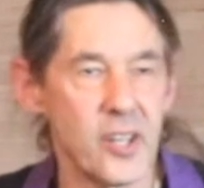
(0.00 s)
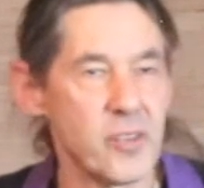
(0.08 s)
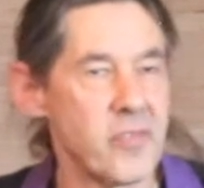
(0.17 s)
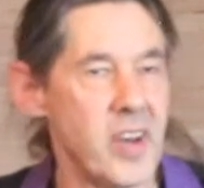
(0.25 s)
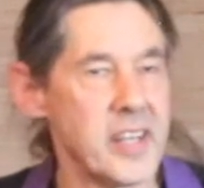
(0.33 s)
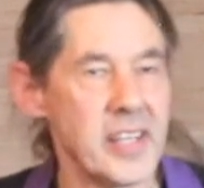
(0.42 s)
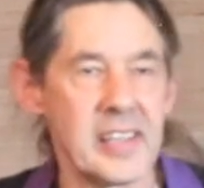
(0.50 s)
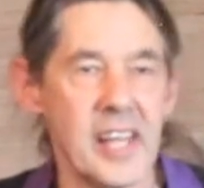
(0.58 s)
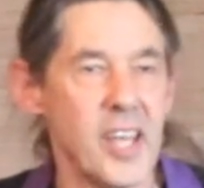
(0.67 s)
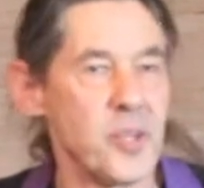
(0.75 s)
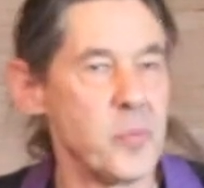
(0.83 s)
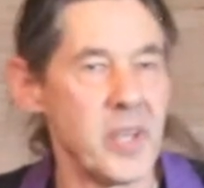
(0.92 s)
he could find
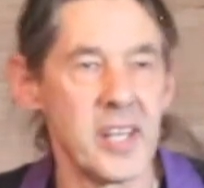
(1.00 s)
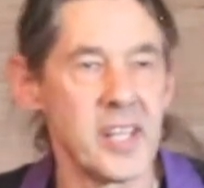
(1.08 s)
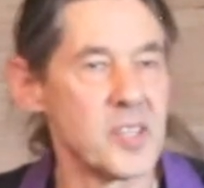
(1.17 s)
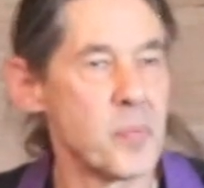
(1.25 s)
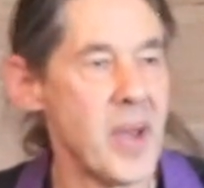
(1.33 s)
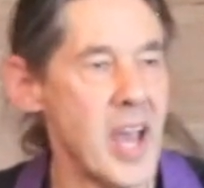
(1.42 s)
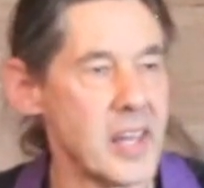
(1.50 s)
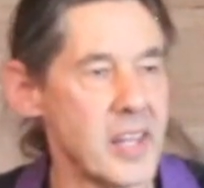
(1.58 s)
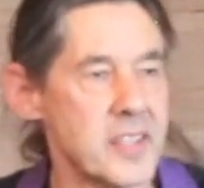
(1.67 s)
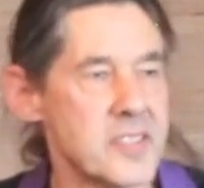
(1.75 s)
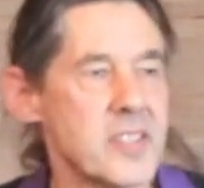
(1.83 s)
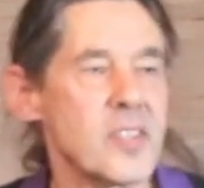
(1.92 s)
enlightenment in the
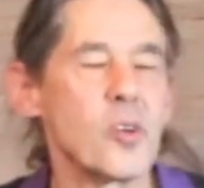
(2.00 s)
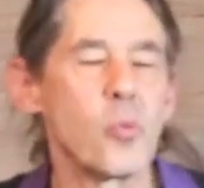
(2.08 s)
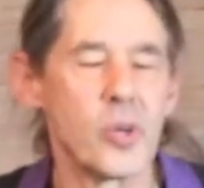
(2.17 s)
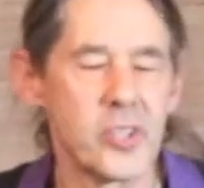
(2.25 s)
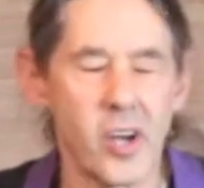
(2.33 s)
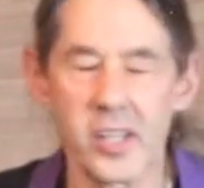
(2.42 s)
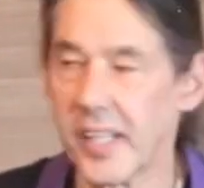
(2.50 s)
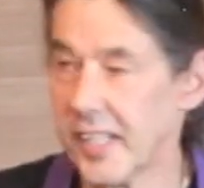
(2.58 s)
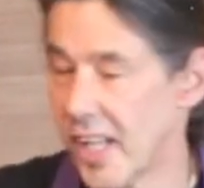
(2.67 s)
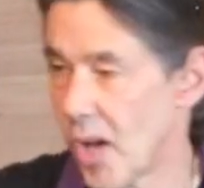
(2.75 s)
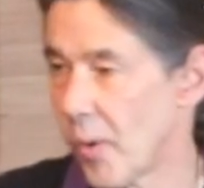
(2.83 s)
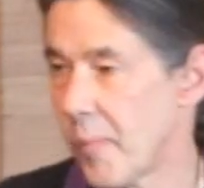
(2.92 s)
palace. We're talking
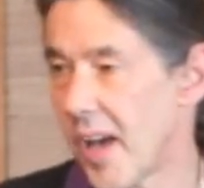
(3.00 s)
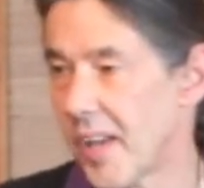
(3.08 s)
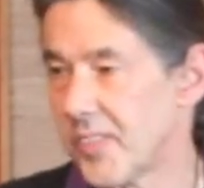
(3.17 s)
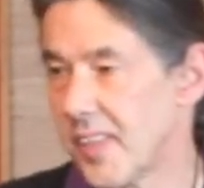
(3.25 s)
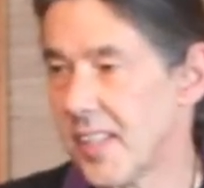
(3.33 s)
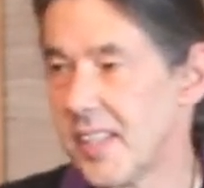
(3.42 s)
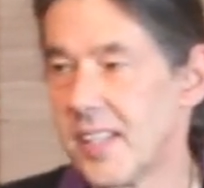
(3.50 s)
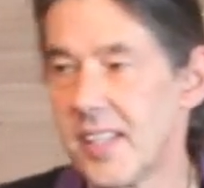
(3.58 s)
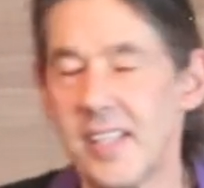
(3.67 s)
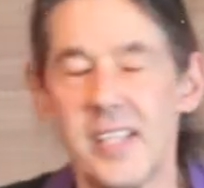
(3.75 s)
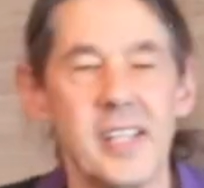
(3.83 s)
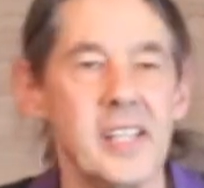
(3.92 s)
now about
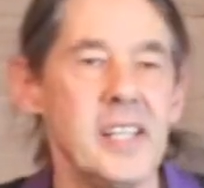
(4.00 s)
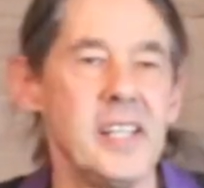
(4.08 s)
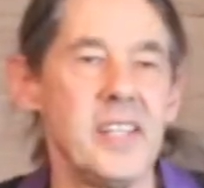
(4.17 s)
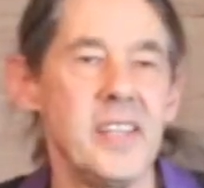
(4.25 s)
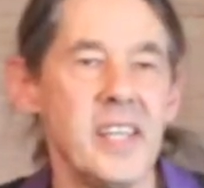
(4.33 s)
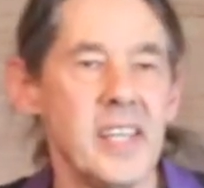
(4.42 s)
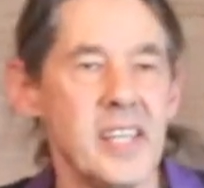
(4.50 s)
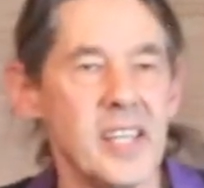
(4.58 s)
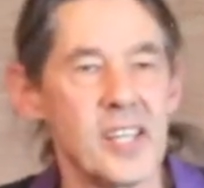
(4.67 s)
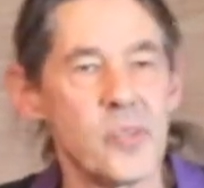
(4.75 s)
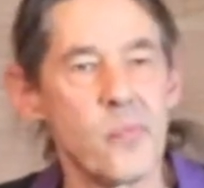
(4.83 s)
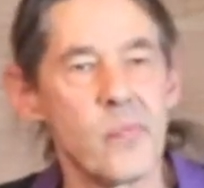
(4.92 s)

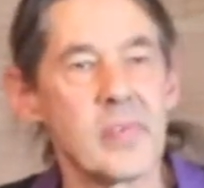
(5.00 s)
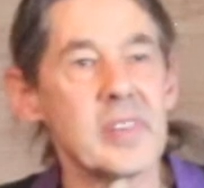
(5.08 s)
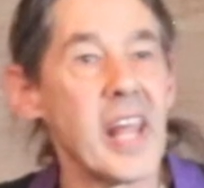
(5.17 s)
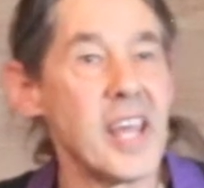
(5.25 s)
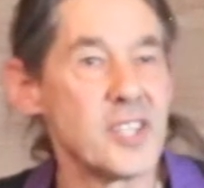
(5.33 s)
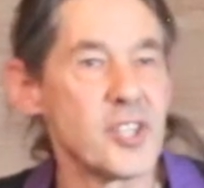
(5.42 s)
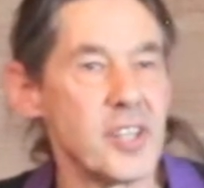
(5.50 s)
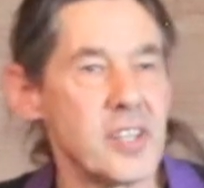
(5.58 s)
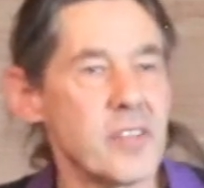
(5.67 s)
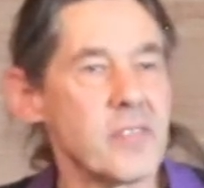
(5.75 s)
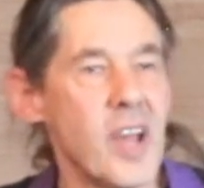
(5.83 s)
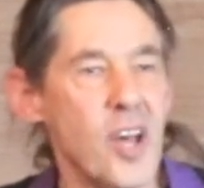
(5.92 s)
the
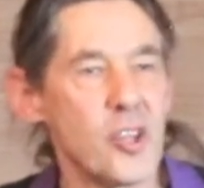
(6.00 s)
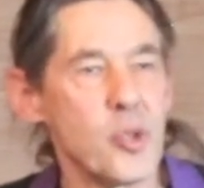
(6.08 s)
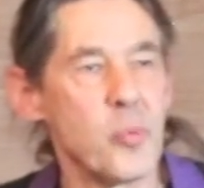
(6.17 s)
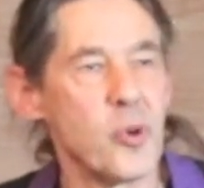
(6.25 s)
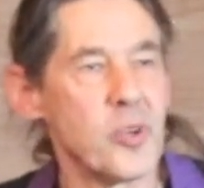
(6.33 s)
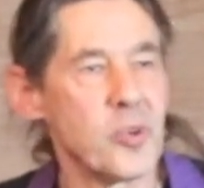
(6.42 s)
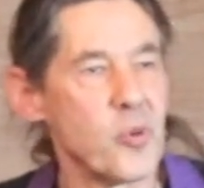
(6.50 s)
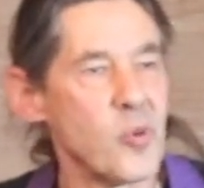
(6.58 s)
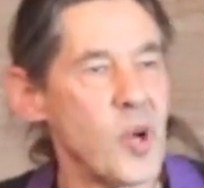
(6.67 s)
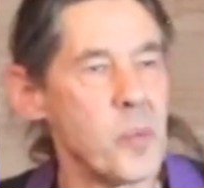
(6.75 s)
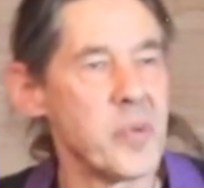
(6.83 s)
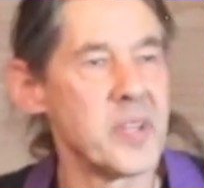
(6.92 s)
legend of how the Buddha
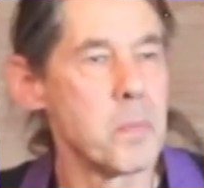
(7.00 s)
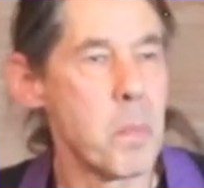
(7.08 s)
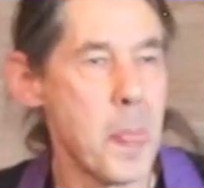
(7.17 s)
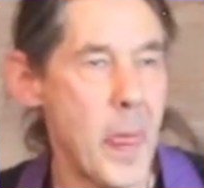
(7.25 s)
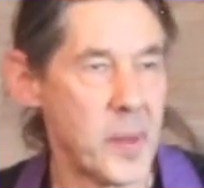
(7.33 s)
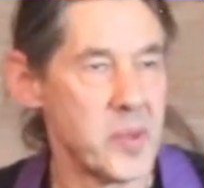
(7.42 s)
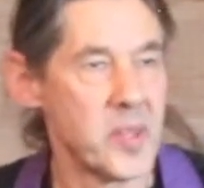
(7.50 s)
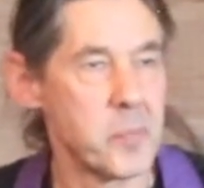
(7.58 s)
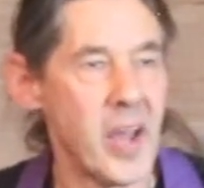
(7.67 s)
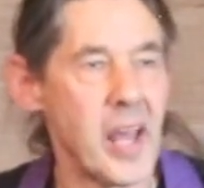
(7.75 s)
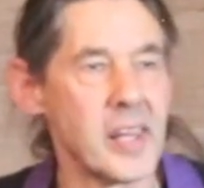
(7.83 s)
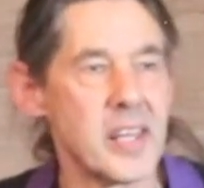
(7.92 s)
grew up in the
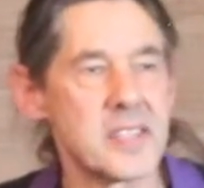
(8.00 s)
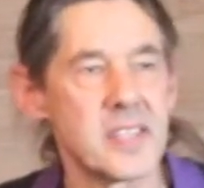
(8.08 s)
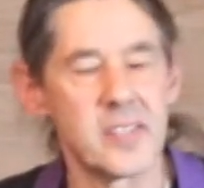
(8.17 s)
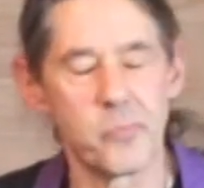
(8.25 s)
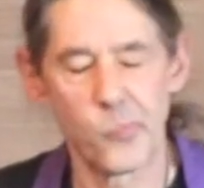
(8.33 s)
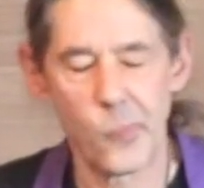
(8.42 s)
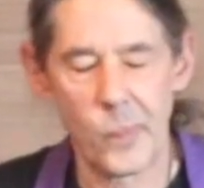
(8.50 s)
palace and